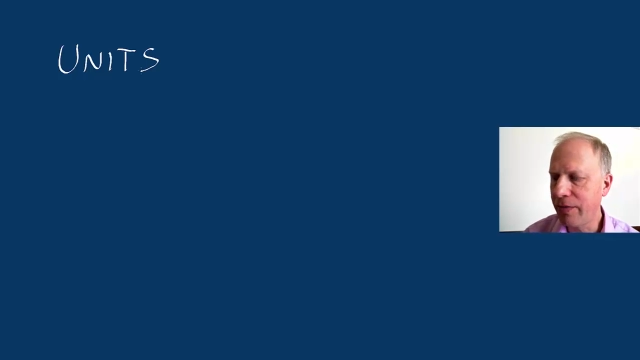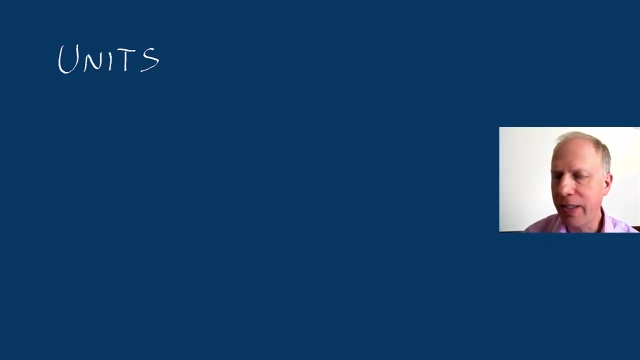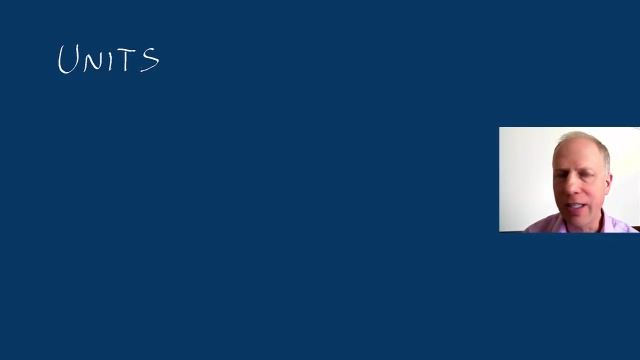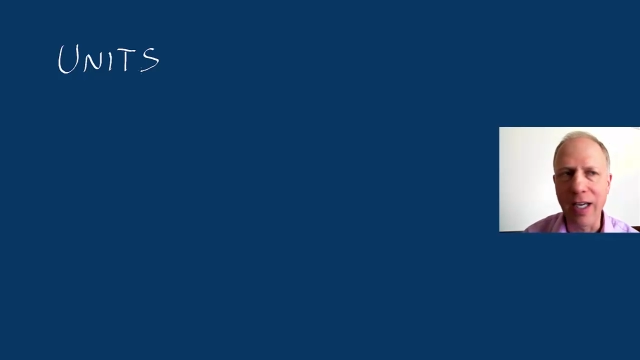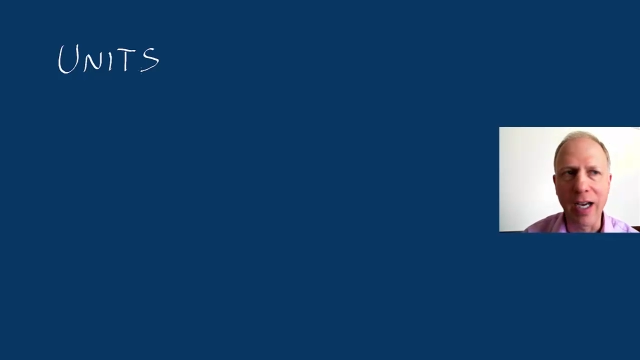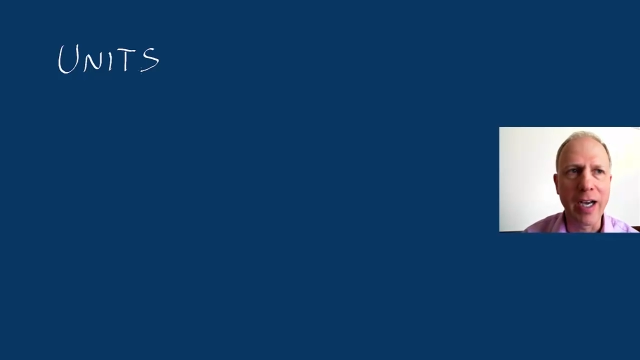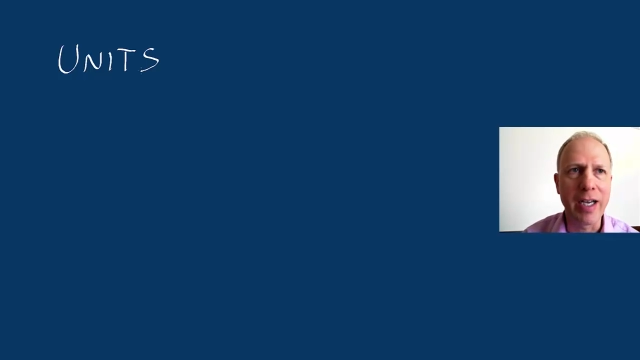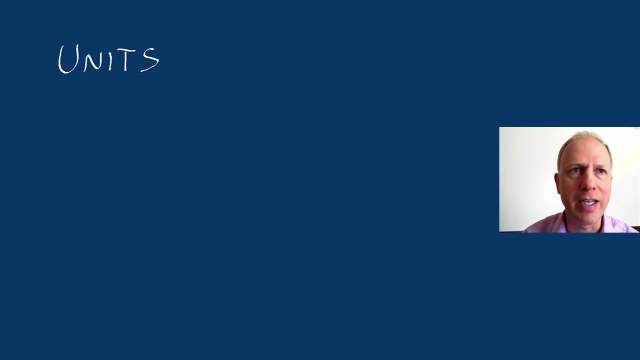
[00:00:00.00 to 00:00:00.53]

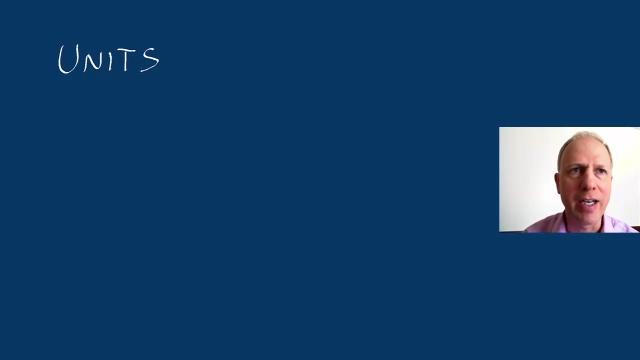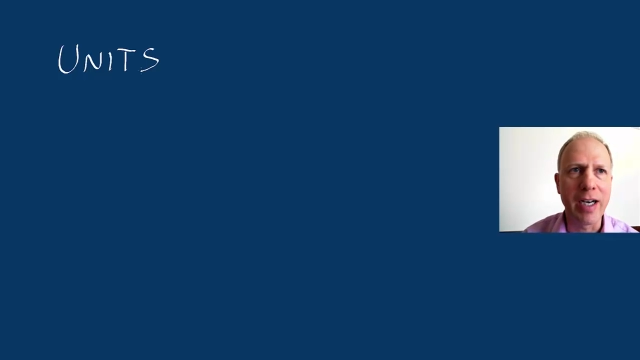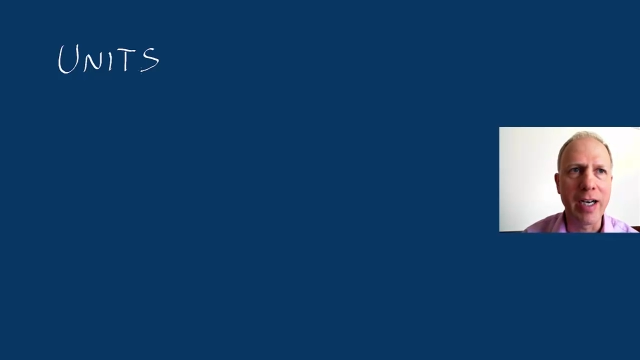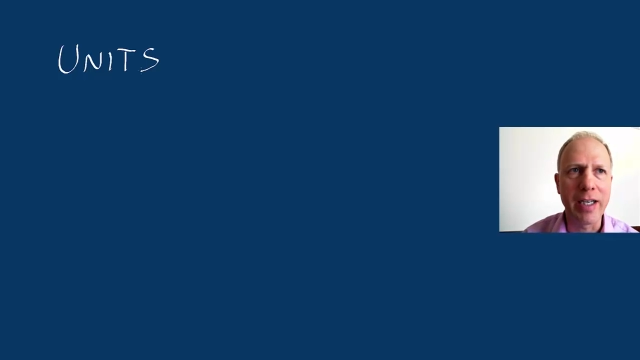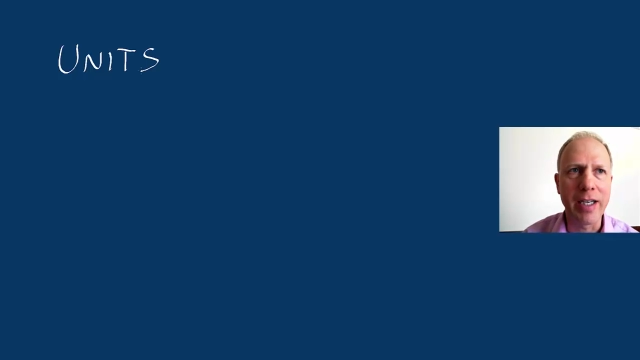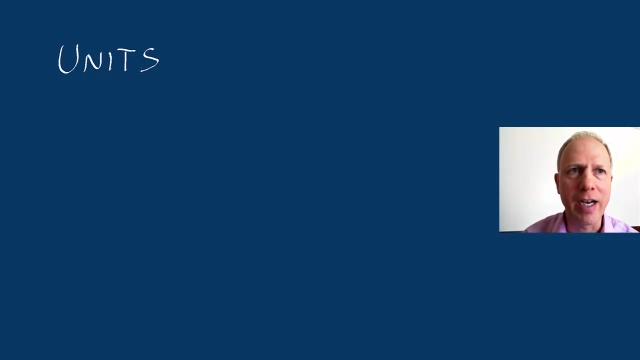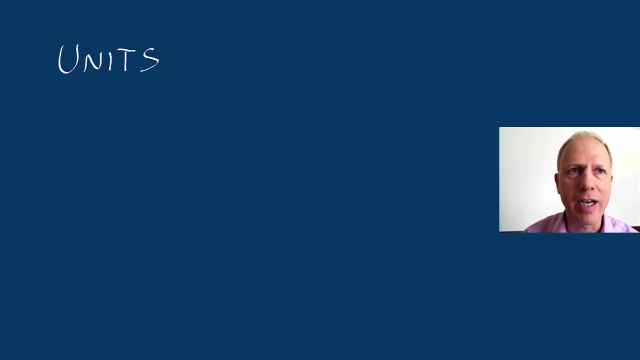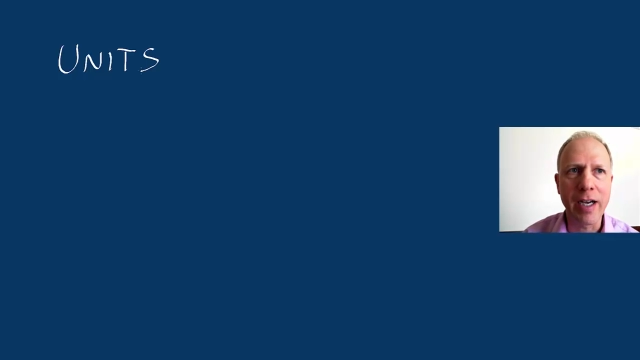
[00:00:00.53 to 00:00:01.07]

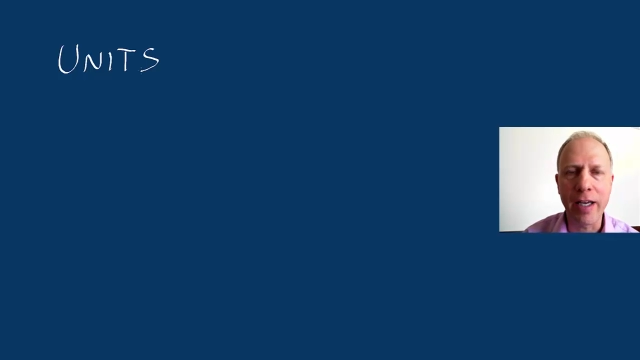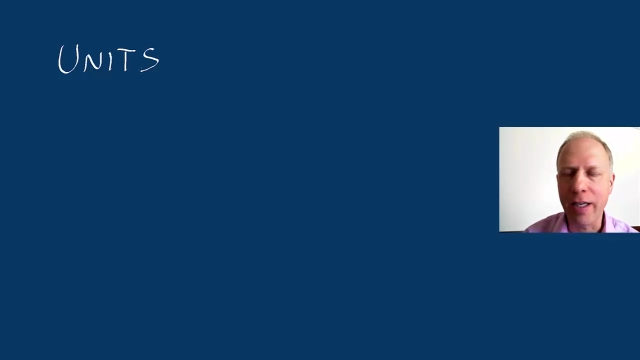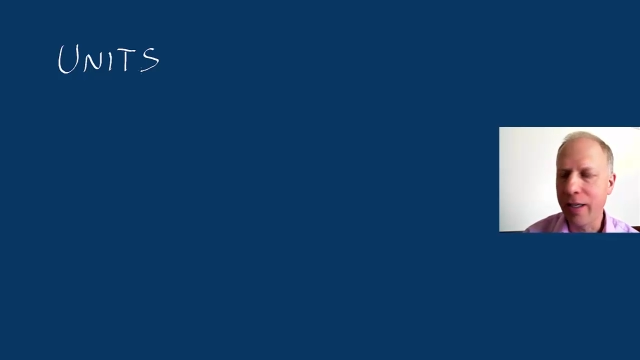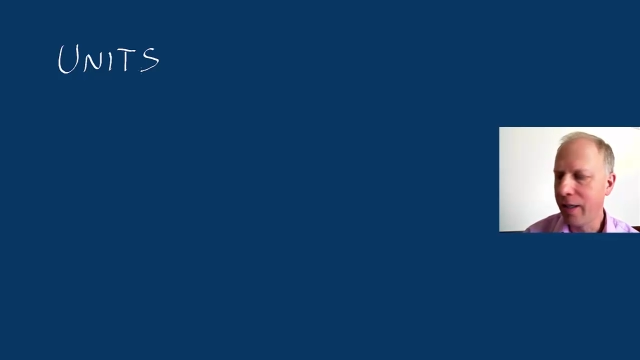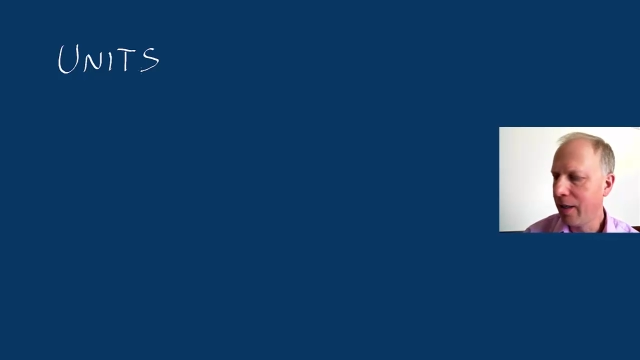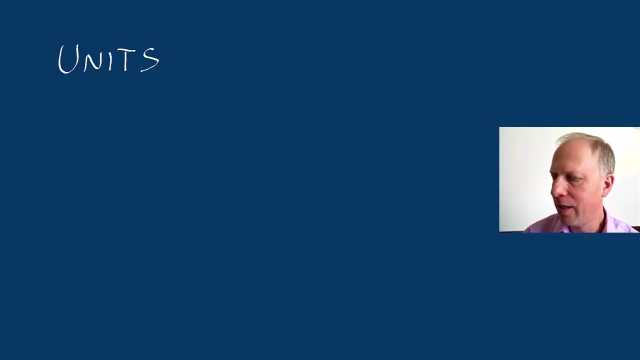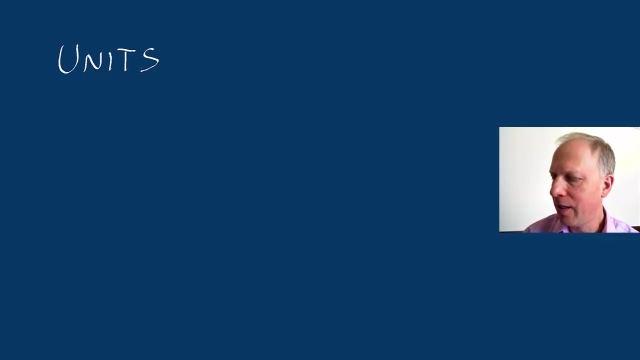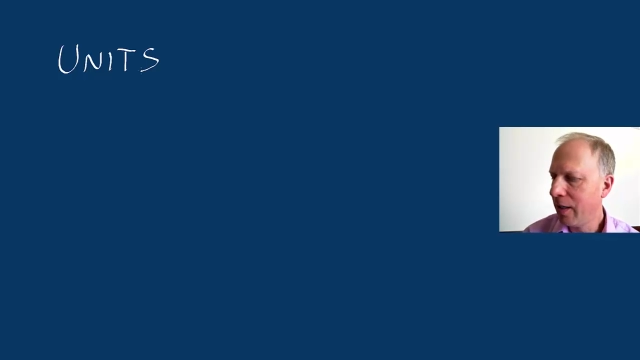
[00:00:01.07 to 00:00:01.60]

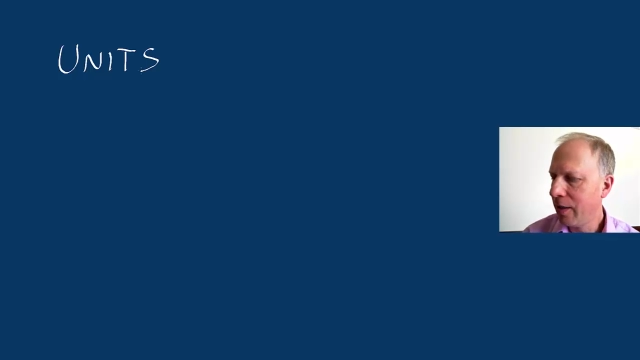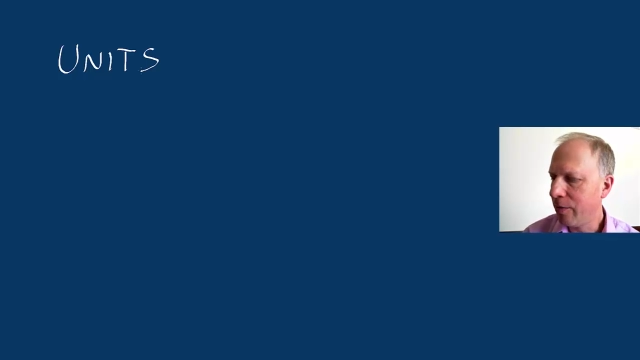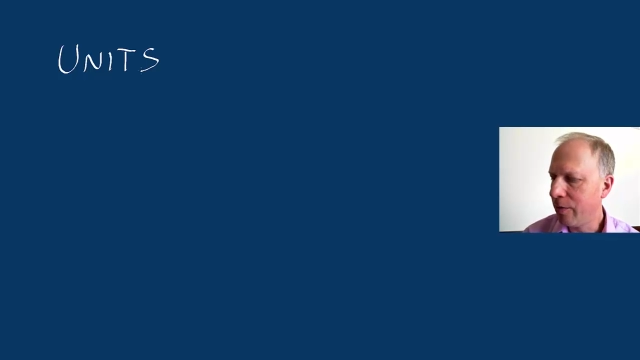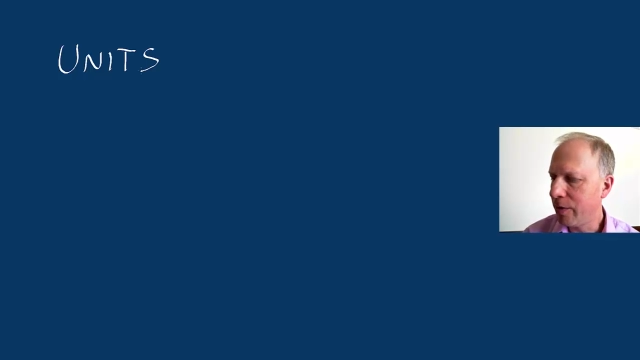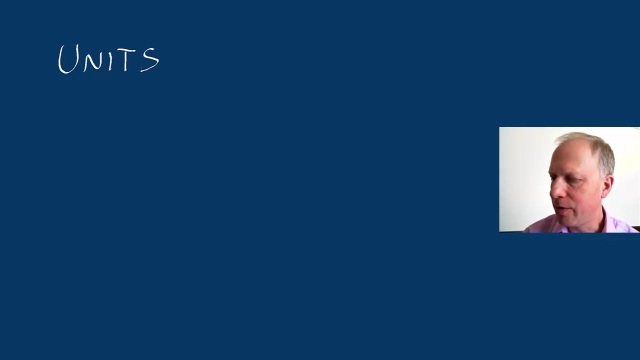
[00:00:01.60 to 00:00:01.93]
XVIII,